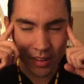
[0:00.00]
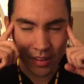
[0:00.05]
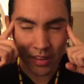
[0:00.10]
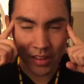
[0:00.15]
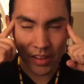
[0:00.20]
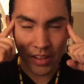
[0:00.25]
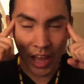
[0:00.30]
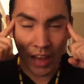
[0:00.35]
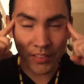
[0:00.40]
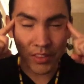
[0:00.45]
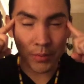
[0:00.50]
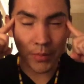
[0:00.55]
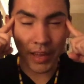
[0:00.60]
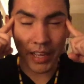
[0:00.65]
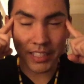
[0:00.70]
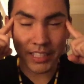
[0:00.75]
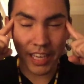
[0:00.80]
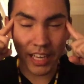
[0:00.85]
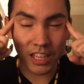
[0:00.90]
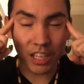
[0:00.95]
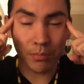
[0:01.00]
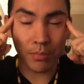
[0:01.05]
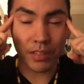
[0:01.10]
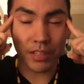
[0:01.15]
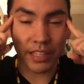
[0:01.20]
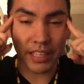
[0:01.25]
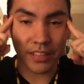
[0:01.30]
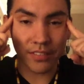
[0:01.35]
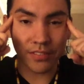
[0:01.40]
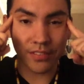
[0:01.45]
you have to maintain the
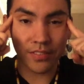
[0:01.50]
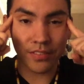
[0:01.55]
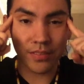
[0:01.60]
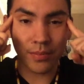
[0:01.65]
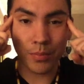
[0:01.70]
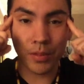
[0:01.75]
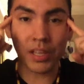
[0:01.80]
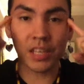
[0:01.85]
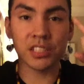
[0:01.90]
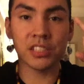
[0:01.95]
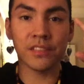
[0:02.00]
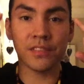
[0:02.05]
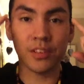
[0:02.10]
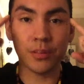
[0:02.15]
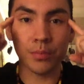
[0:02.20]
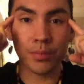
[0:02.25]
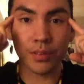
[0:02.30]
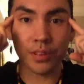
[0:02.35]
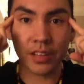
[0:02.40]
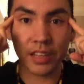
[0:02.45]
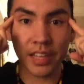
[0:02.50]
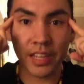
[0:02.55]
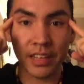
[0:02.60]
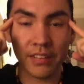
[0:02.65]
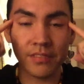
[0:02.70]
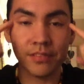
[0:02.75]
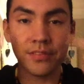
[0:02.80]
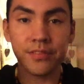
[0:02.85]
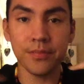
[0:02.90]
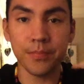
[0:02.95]
belief because if you
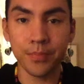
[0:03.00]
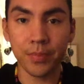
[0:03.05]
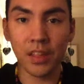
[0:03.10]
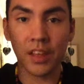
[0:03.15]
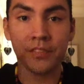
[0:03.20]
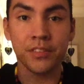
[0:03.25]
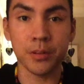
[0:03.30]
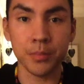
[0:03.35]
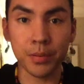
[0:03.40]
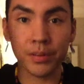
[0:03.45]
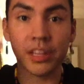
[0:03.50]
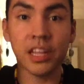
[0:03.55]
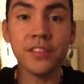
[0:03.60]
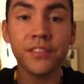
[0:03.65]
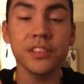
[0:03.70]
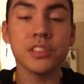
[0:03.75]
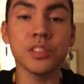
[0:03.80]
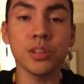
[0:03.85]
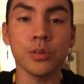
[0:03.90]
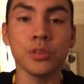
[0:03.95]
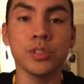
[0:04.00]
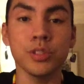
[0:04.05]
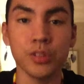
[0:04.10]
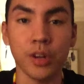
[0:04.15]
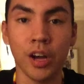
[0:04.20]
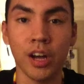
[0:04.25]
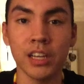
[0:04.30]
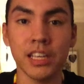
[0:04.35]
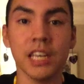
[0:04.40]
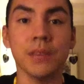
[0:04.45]
believe, if your belief is so
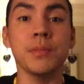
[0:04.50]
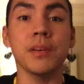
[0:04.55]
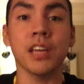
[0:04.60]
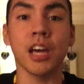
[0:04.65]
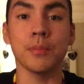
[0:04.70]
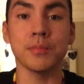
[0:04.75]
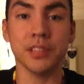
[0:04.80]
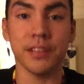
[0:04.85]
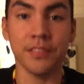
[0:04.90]
strong, it becomes a